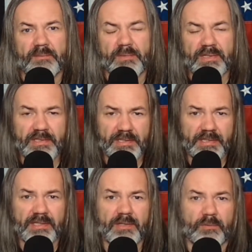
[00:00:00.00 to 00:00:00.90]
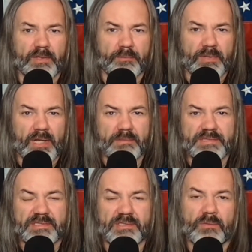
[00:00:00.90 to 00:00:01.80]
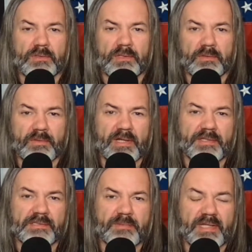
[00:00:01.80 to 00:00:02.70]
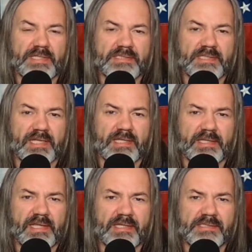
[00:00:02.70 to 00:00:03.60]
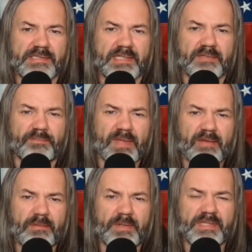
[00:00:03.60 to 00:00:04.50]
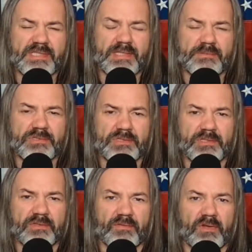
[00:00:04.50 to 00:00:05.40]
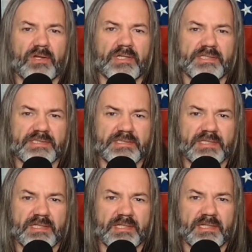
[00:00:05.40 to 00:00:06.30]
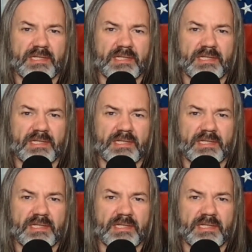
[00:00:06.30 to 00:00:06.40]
But I'll tell you another one of the problems that's going on around this place, and that is that everybody seems to have lost